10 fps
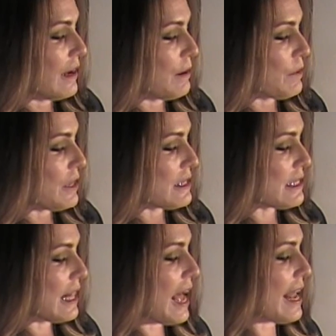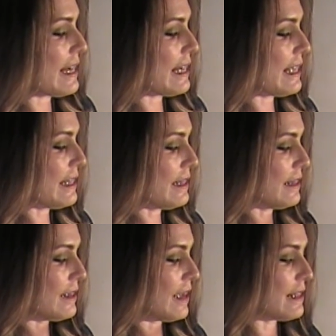I'm going to slide it in
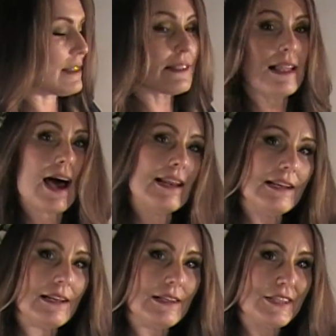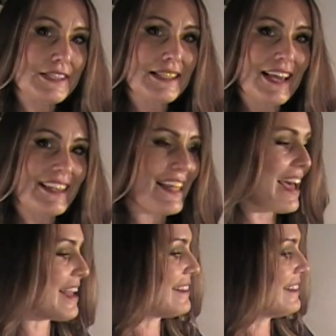and slide it in just like
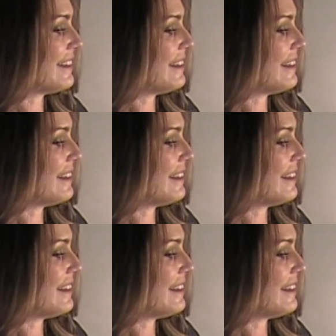that.